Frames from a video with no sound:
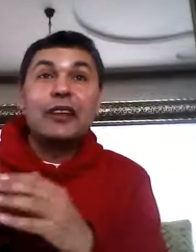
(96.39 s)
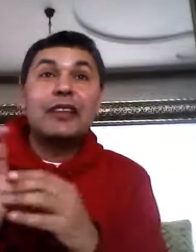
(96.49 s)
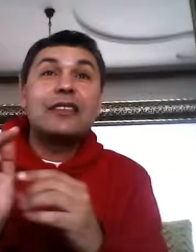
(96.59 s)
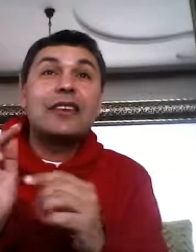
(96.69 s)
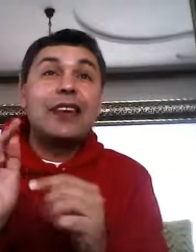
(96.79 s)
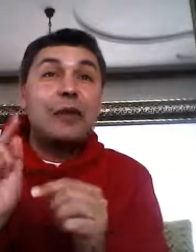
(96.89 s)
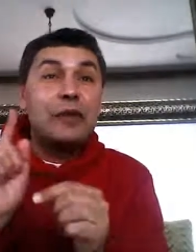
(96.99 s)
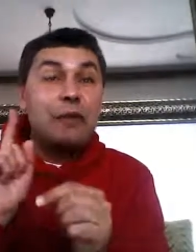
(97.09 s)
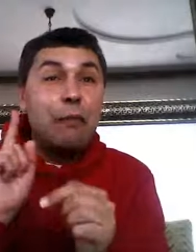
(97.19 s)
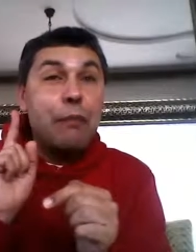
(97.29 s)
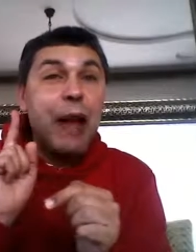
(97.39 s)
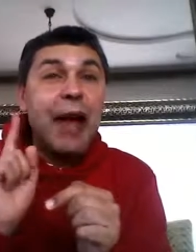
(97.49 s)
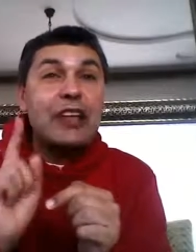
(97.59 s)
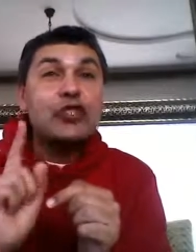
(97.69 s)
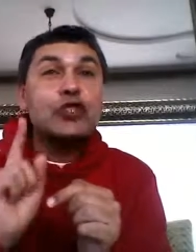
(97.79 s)
he's going to be
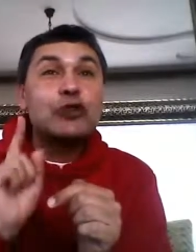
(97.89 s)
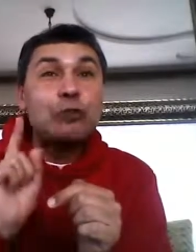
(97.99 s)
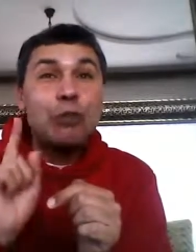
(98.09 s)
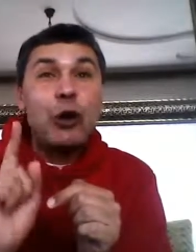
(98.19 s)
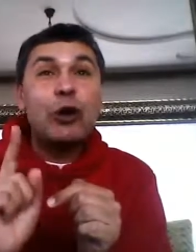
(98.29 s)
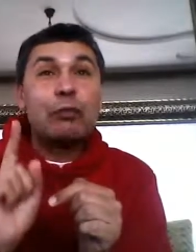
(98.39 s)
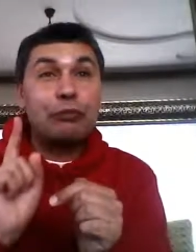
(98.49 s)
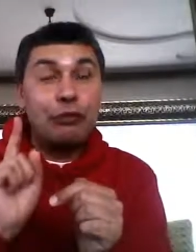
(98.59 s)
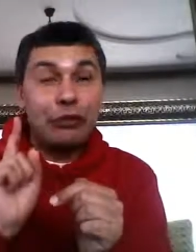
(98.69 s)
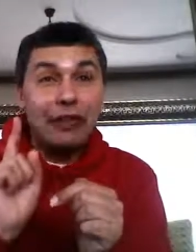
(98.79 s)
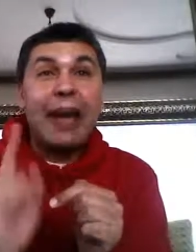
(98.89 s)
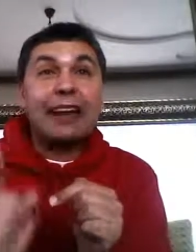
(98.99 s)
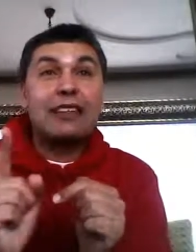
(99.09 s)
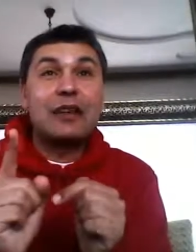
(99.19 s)
much more productive,